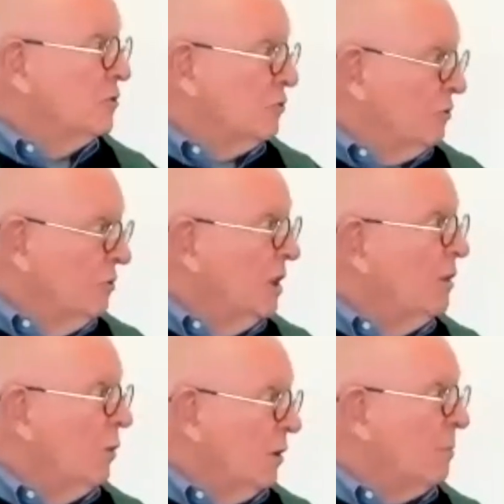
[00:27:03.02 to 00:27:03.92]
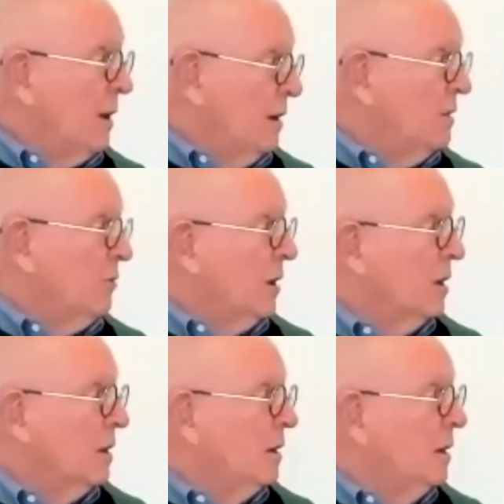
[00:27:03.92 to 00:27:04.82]
it is truly worth
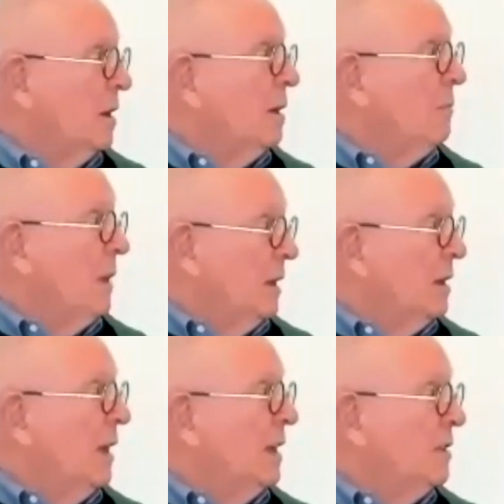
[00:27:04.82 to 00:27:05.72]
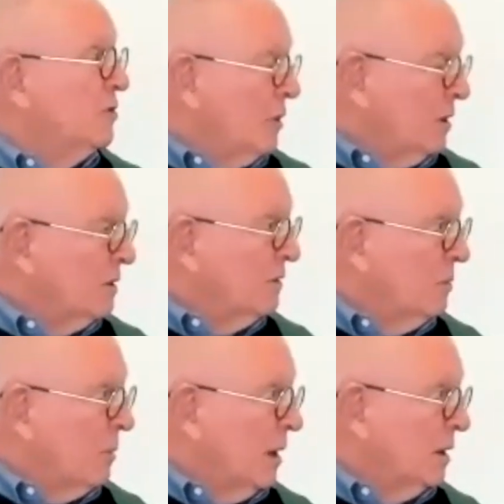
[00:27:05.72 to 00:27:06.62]
pondering, and
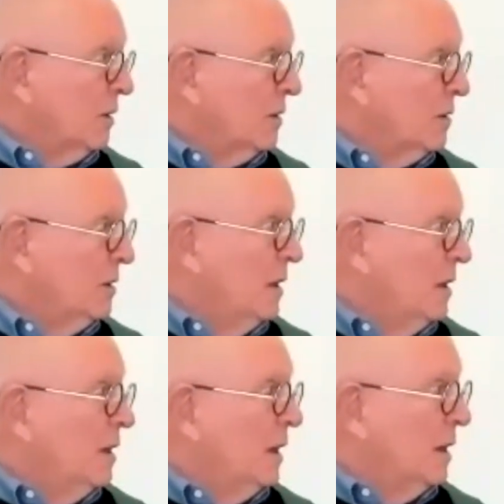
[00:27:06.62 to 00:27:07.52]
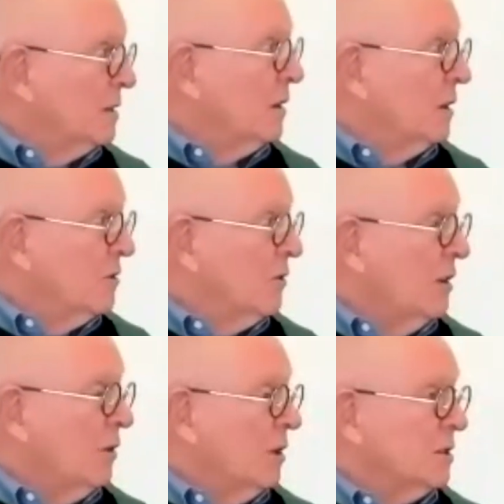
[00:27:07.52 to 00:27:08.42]
instructive to ponder. It's a
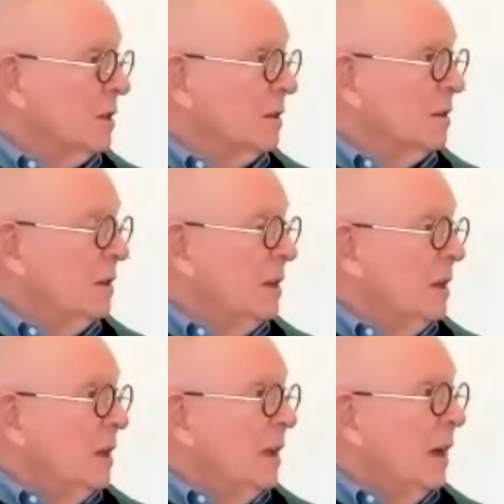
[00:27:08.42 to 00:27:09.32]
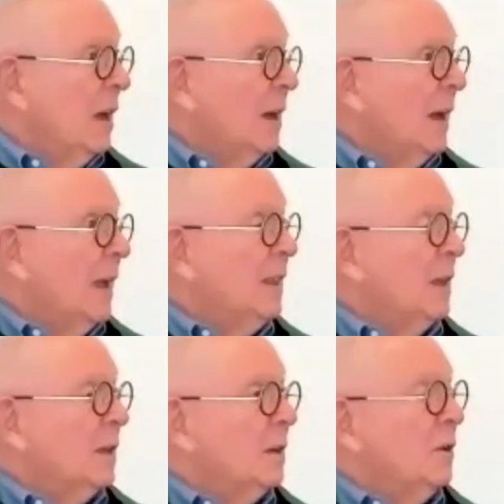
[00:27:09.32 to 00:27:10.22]
great question. And
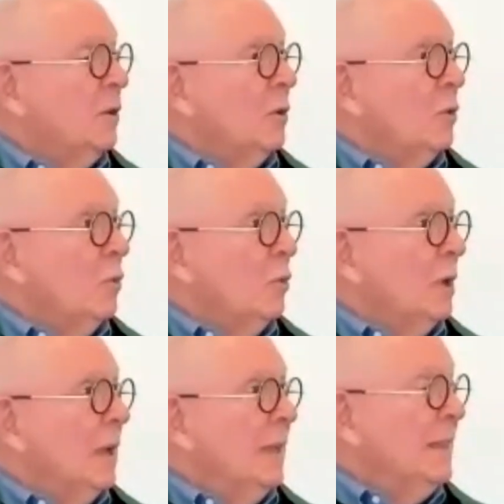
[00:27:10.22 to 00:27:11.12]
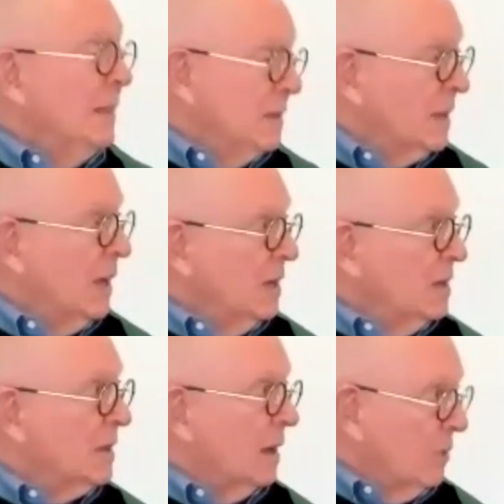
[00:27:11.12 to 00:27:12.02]
that in this
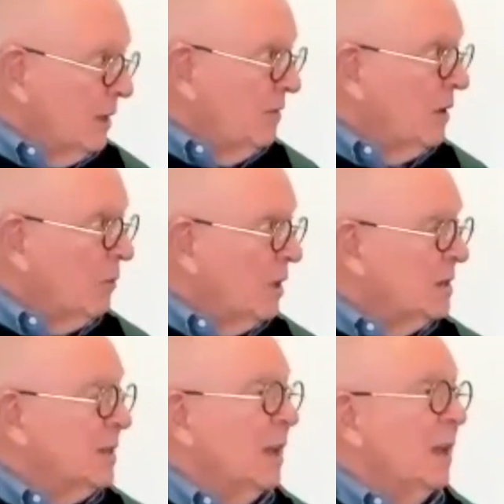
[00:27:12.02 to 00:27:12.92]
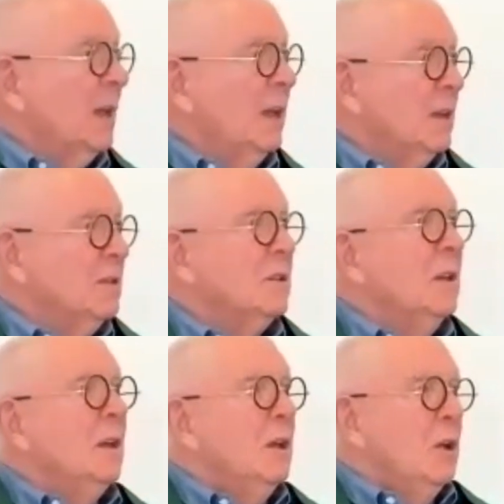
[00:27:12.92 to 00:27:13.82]
case, I believe that what he's saying is,